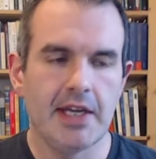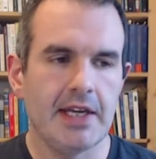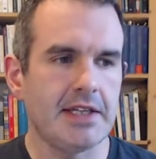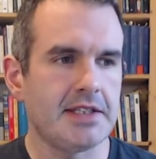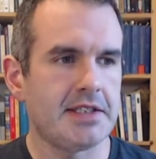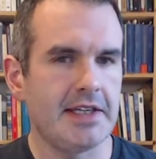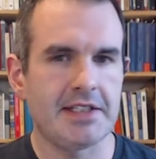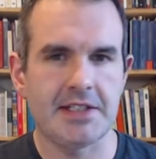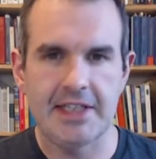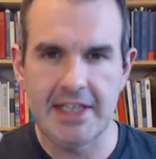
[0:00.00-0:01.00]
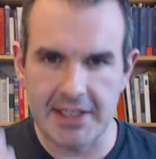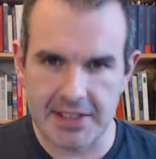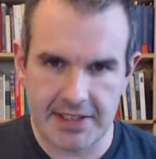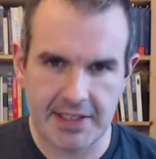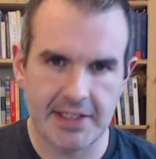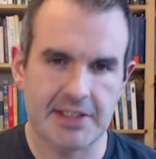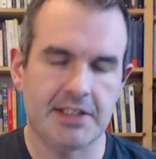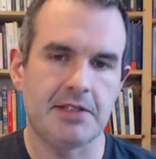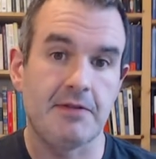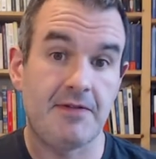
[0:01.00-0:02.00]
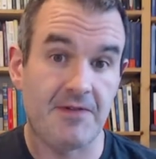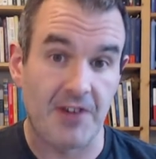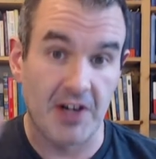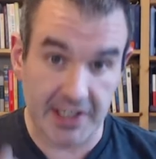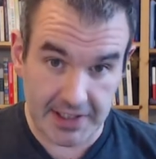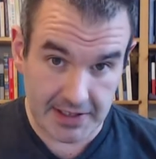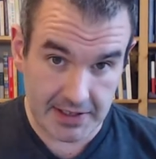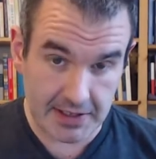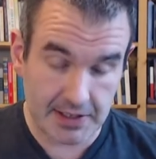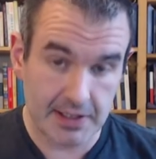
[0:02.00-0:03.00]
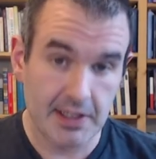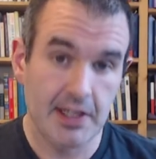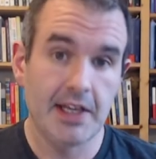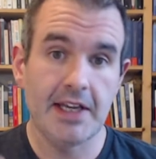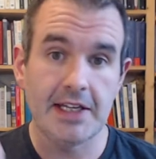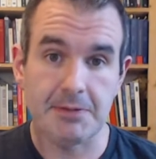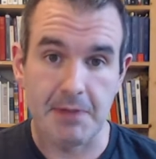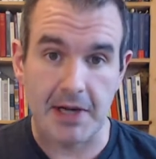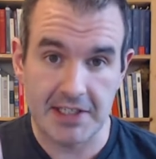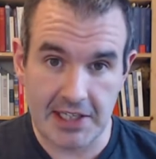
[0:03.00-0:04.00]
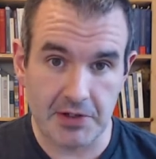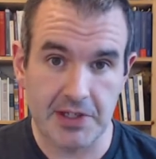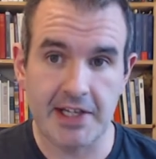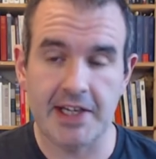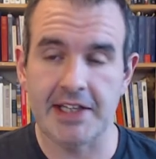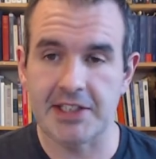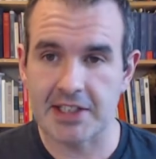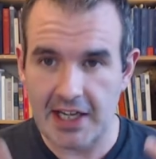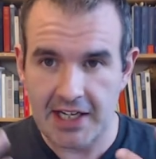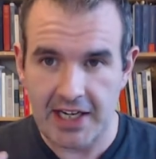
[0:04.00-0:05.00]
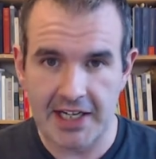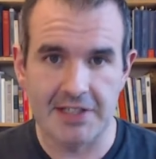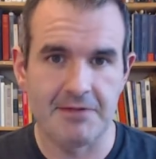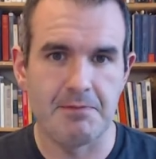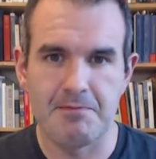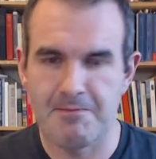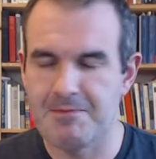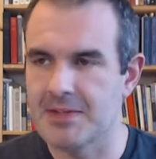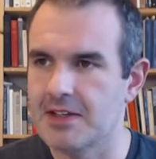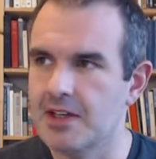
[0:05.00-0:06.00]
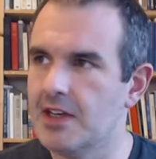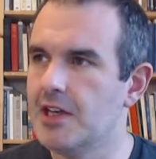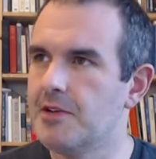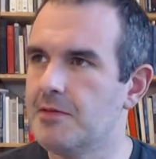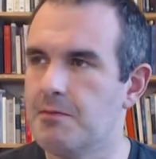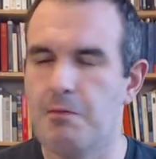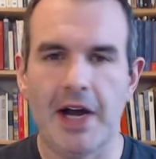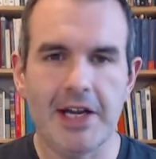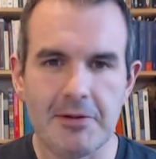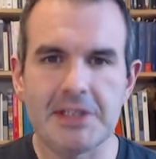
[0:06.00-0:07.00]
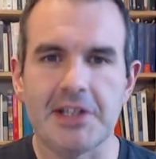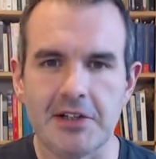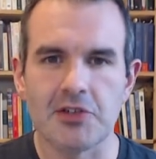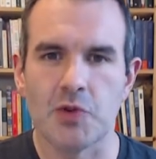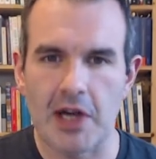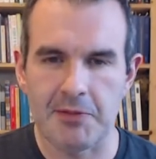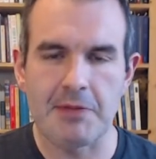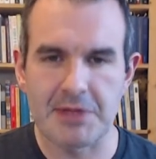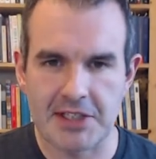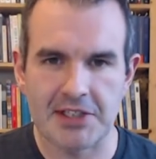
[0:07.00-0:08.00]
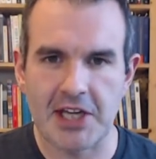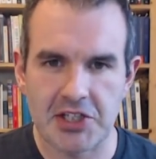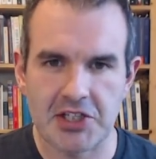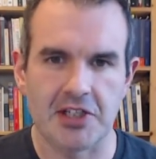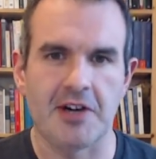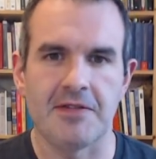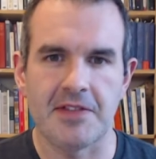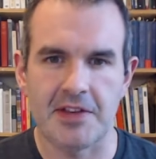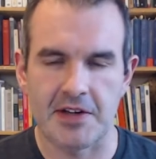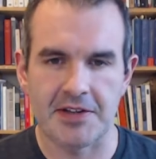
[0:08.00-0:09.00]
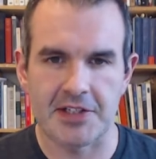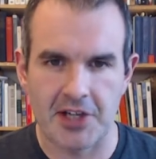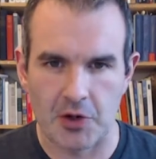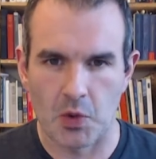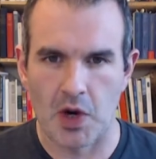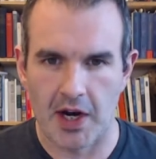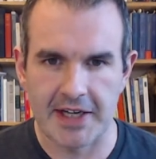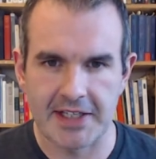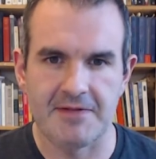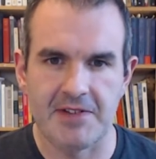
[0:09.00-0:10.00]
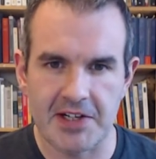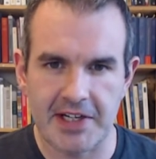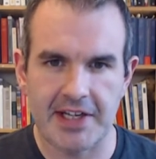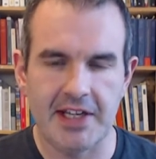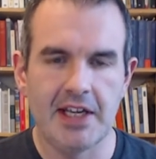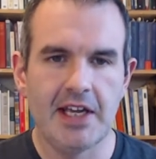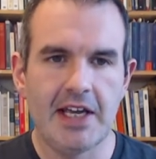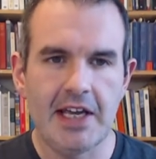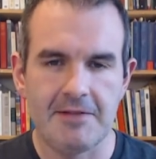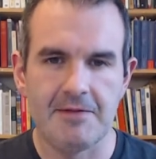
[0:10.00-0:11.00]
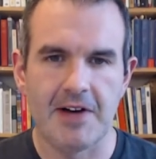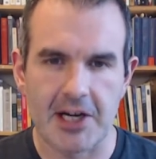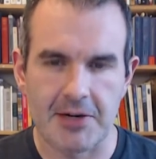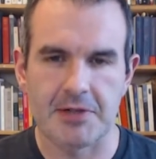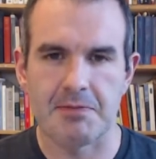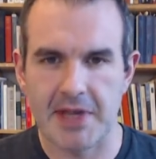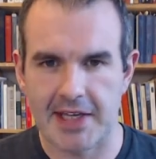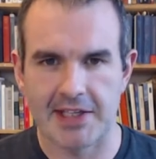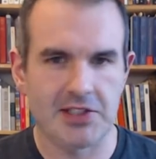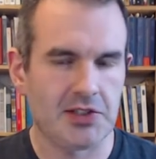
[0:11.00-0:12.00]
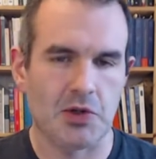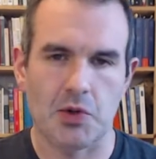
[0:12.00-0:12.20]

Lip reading: It's yeast, it's fungus, it's bacteria, it's a kind of biomaterial representation of the terroir. It's very environment-based.